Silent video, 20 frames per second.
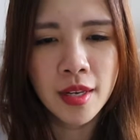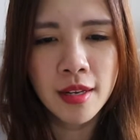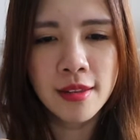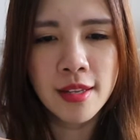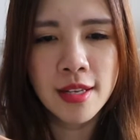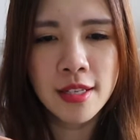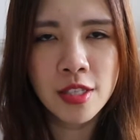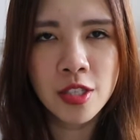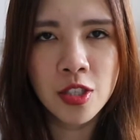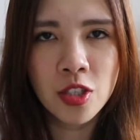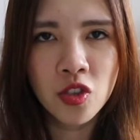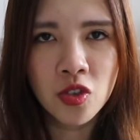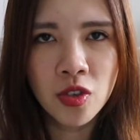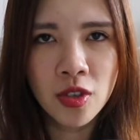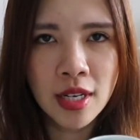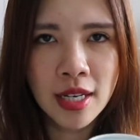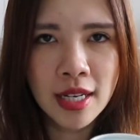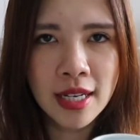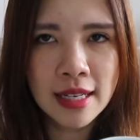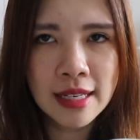let's
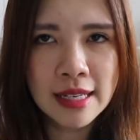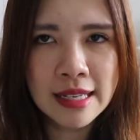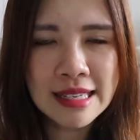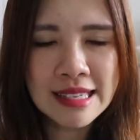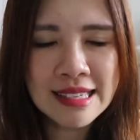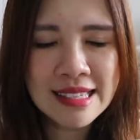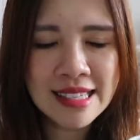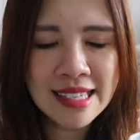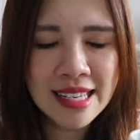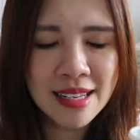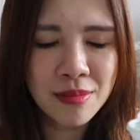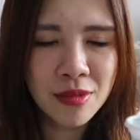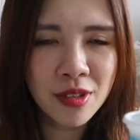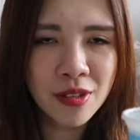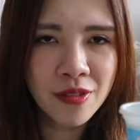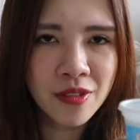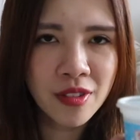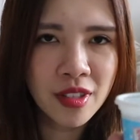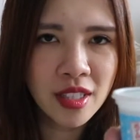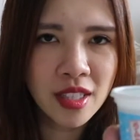try some
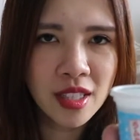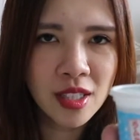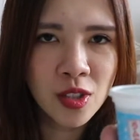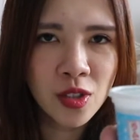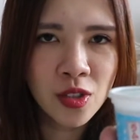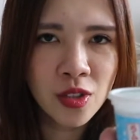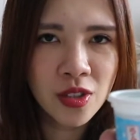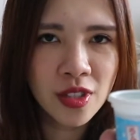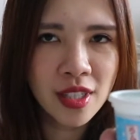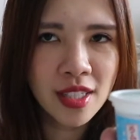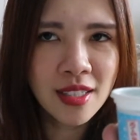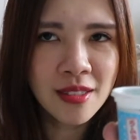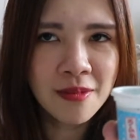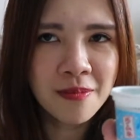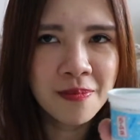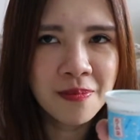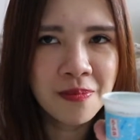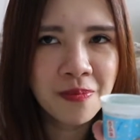of the soda.